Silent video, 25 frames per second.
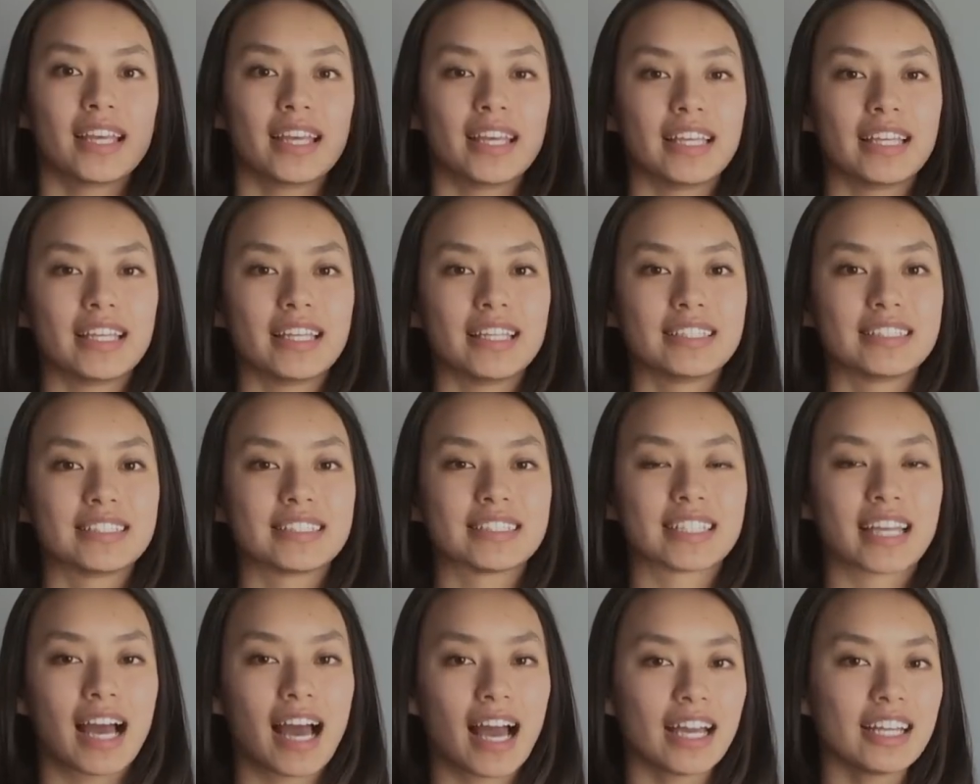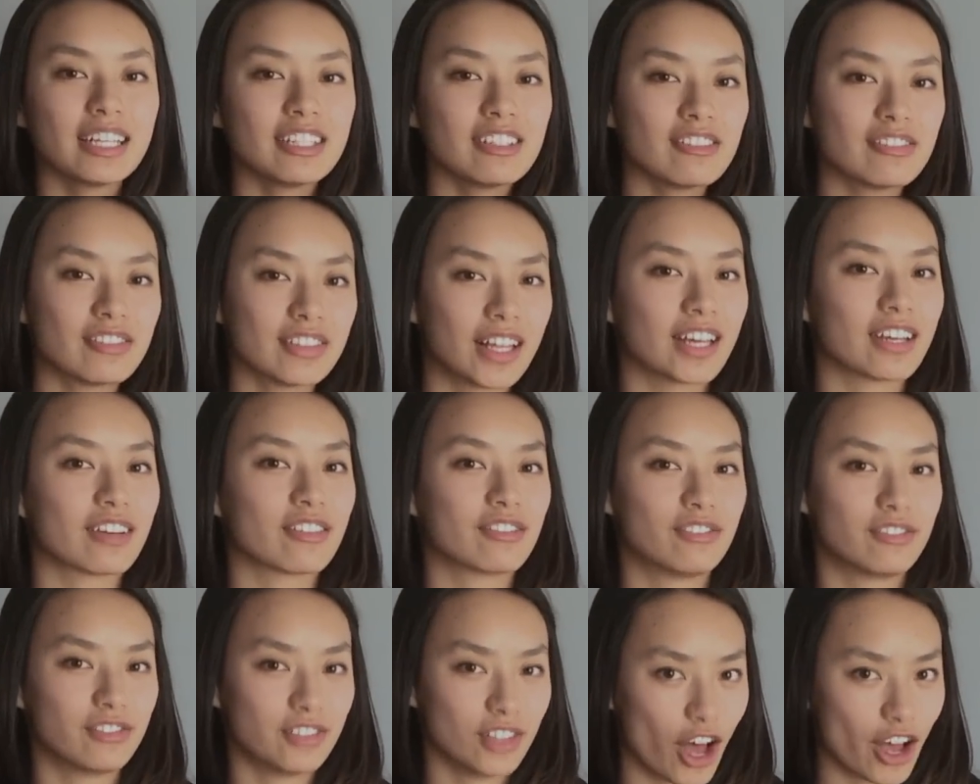It's kind of like
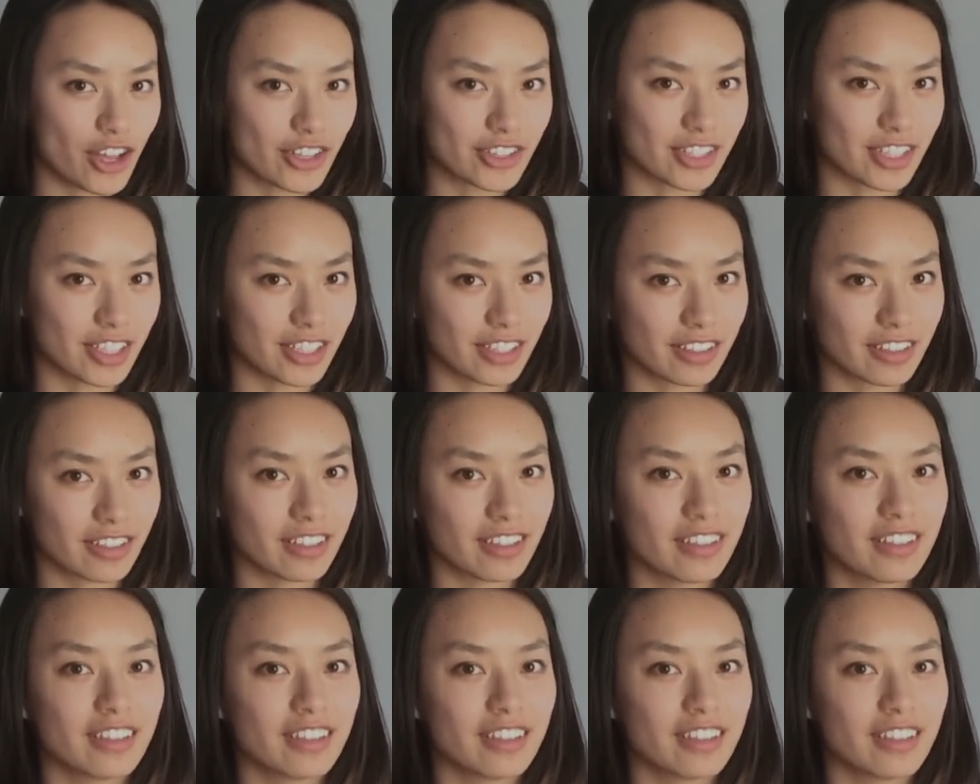flossing.